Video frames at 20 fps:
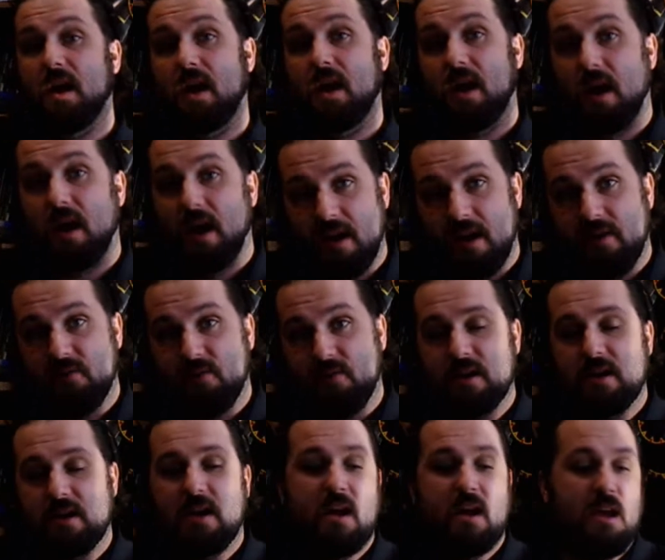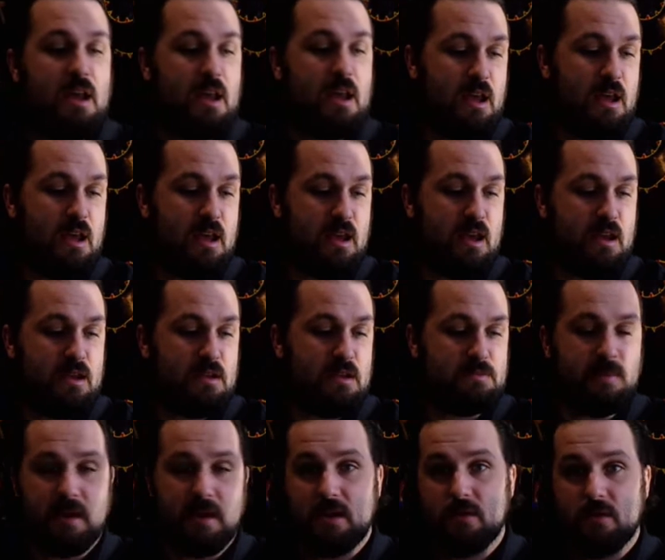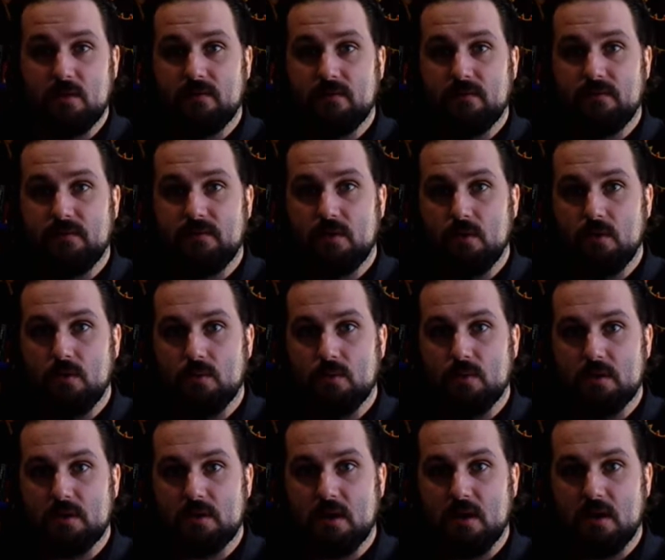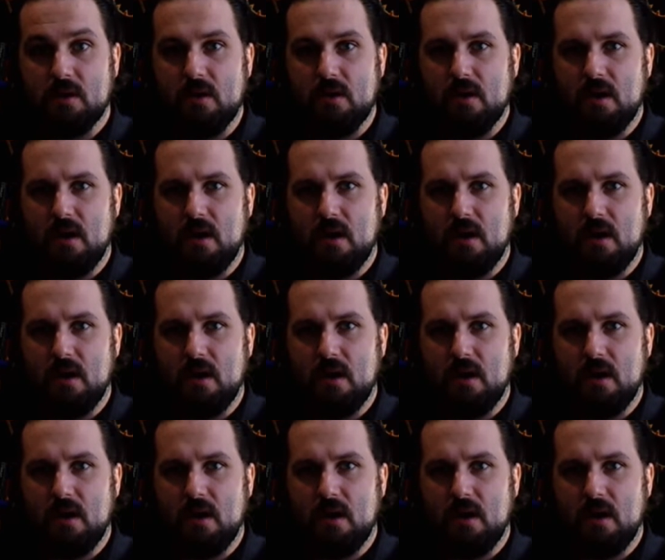Hi everyone, as many of you would know,